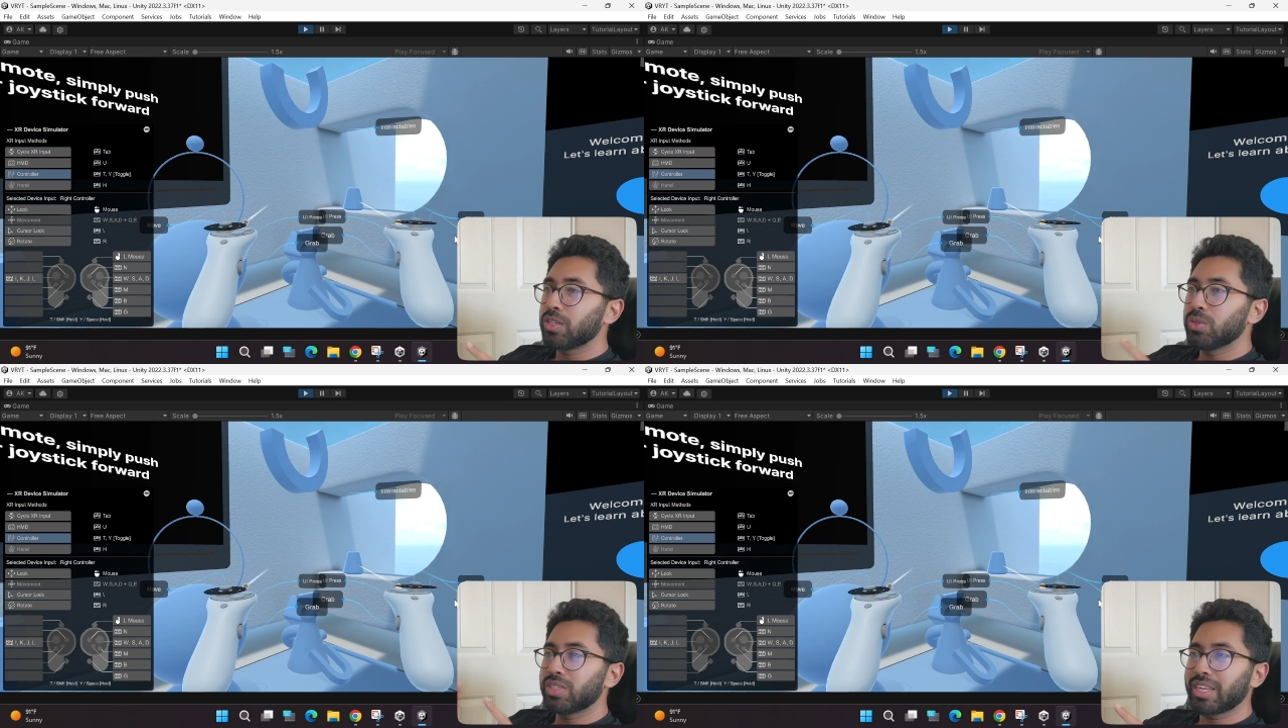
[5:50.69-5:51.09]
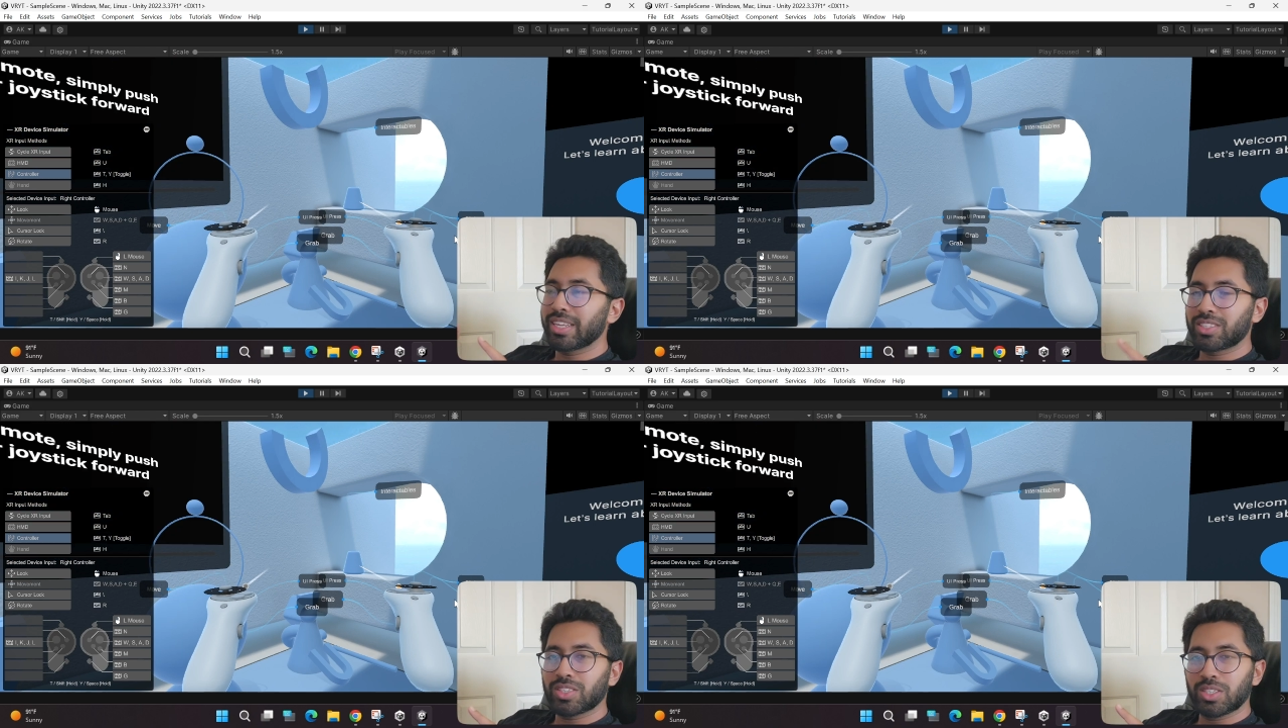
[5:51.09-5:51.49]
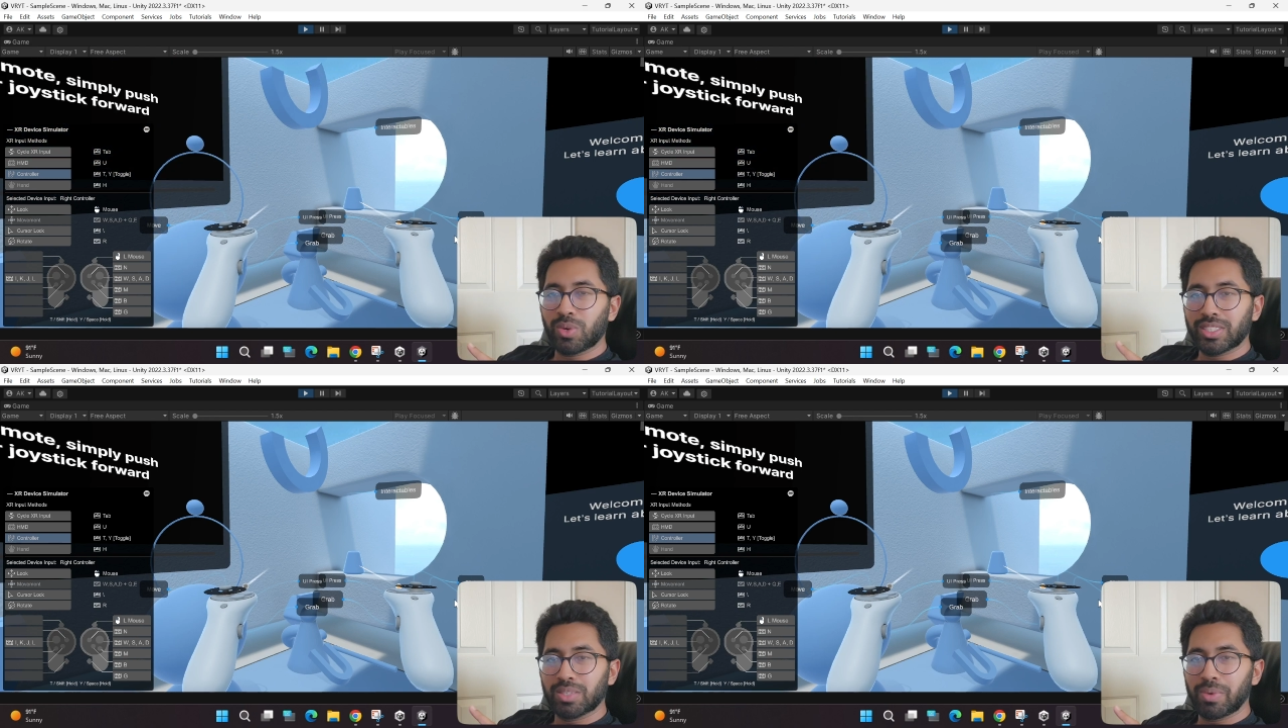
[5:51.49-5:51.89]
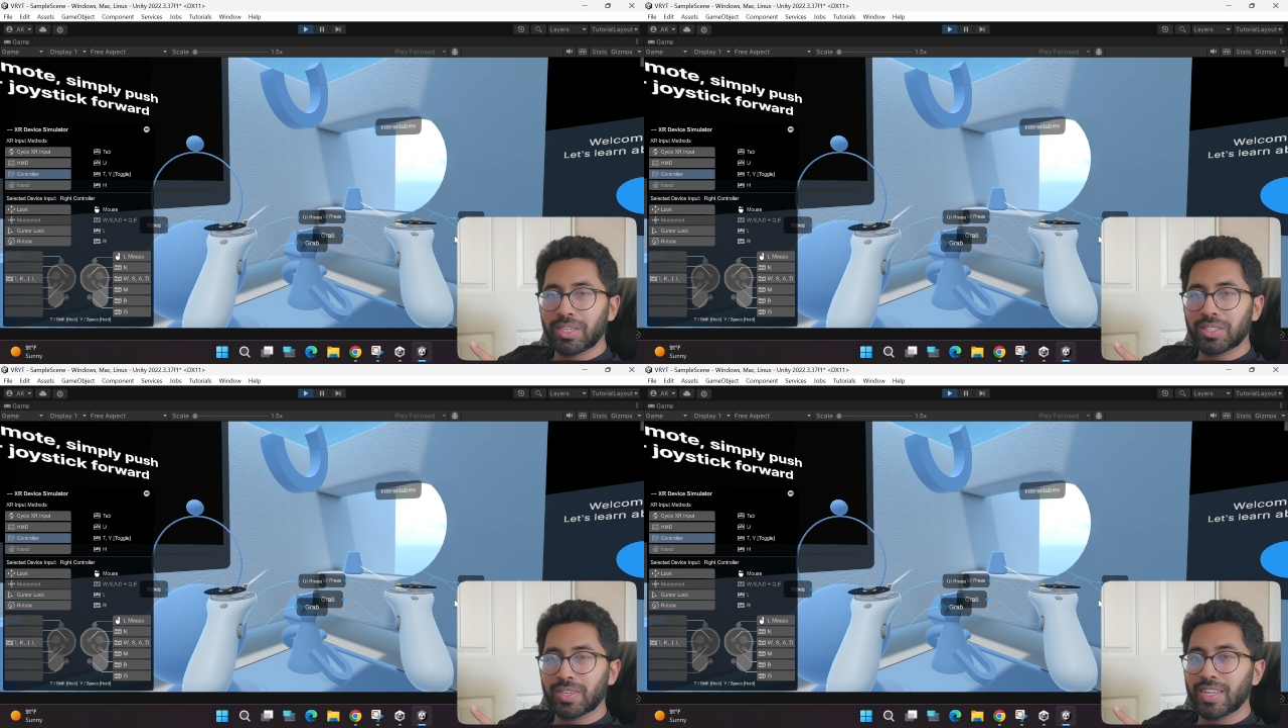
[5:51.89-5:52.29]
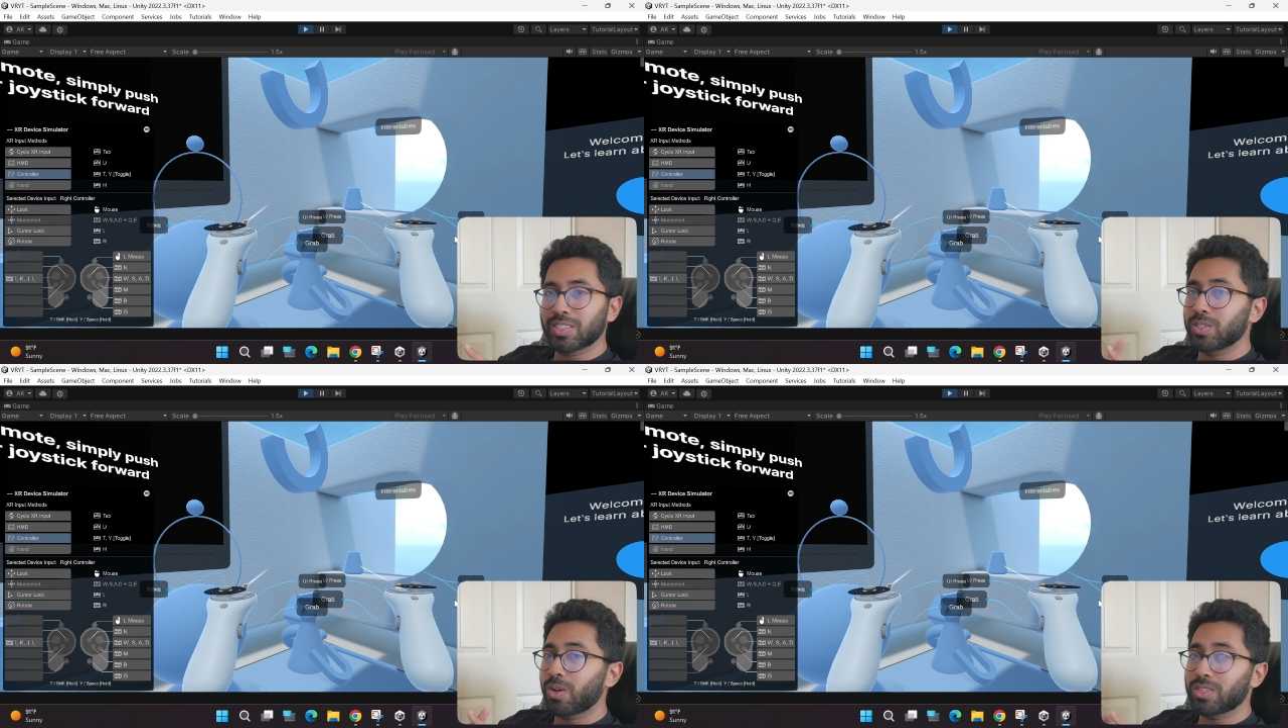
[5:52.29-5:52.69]
using an XR device simulator
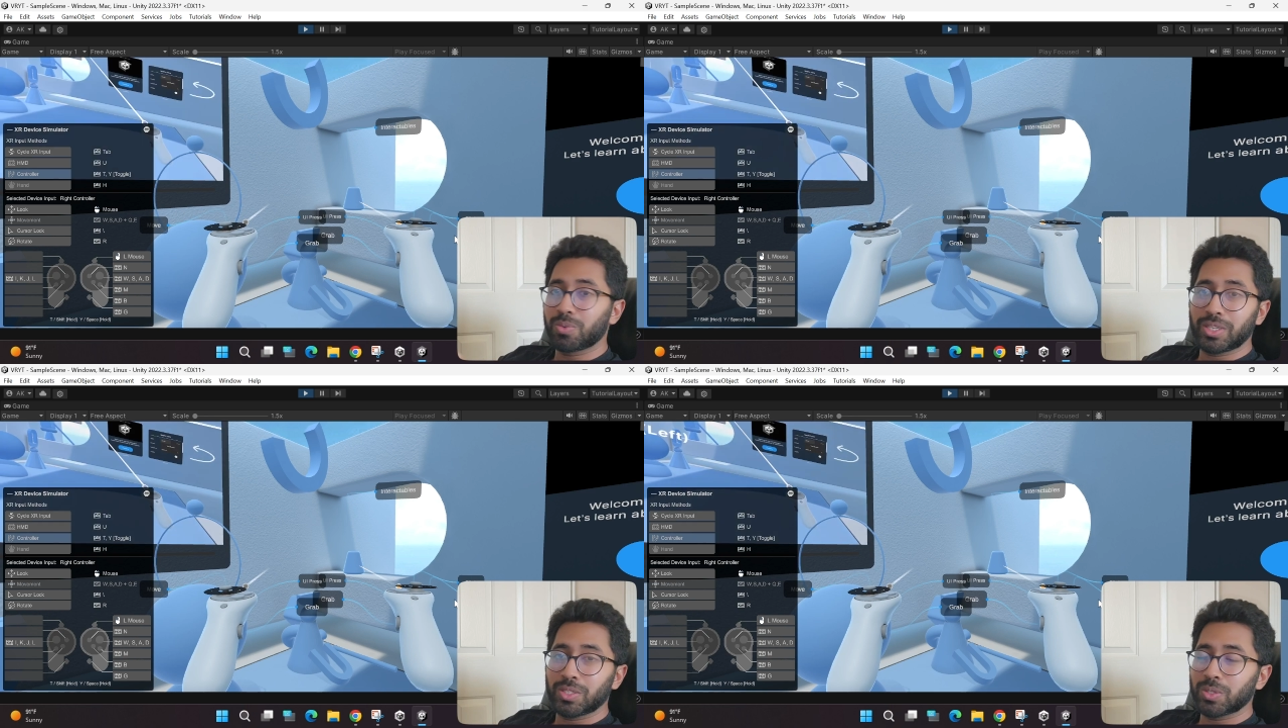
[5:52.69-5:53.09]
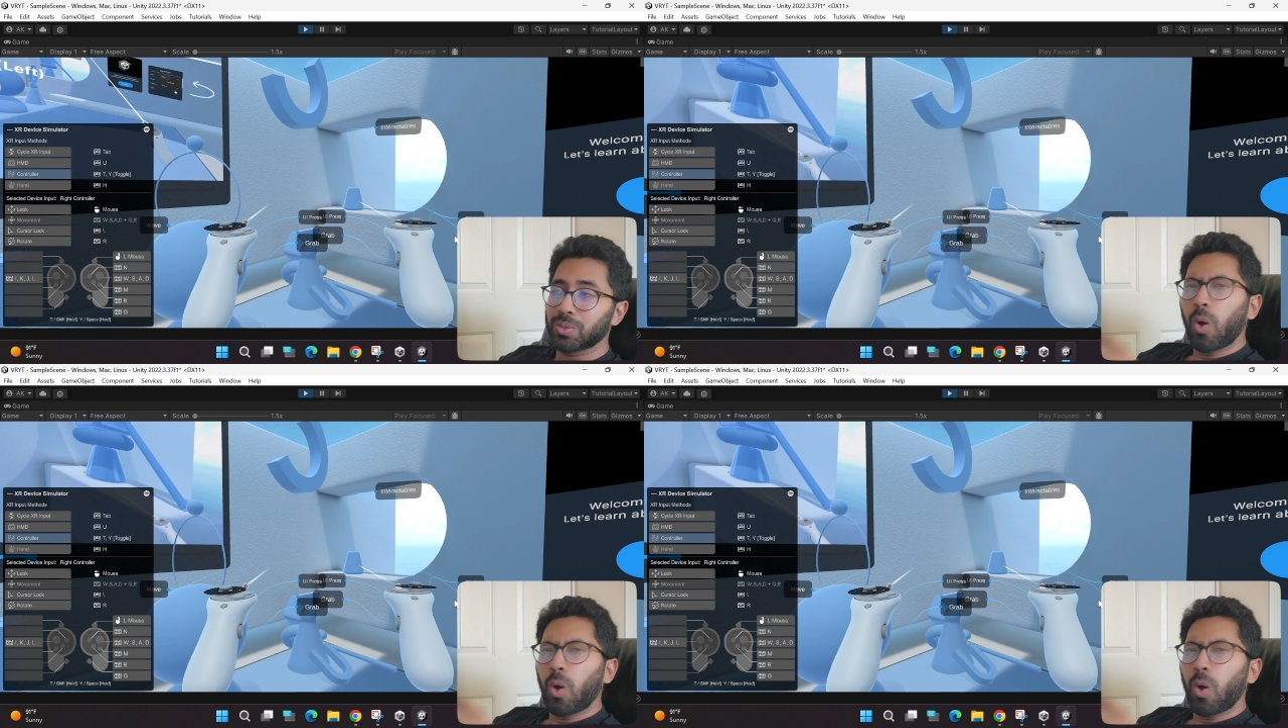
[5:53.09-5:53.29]
is not the way to go.